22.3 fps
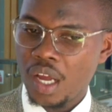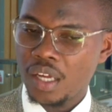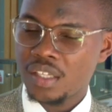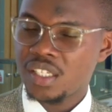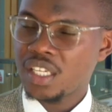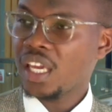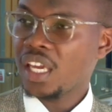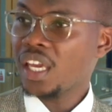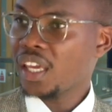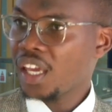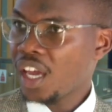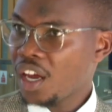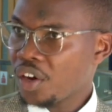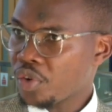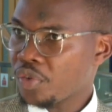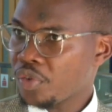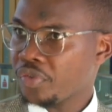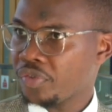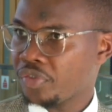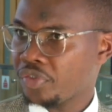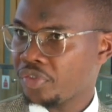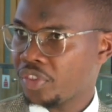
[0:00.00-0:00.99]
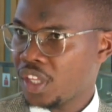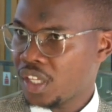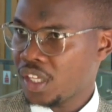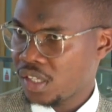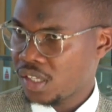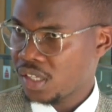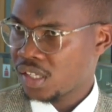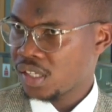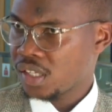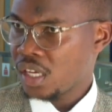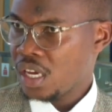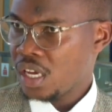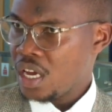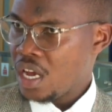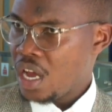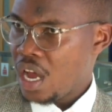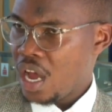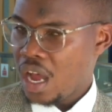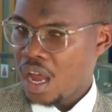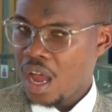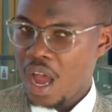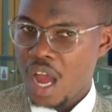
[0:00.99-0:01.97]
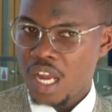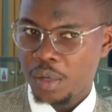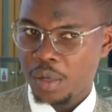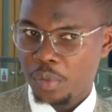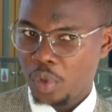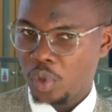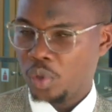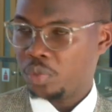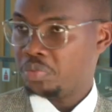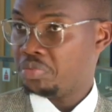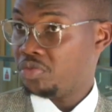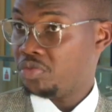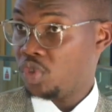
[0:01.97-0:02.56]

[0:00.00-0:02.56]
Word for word: taking care of this animal,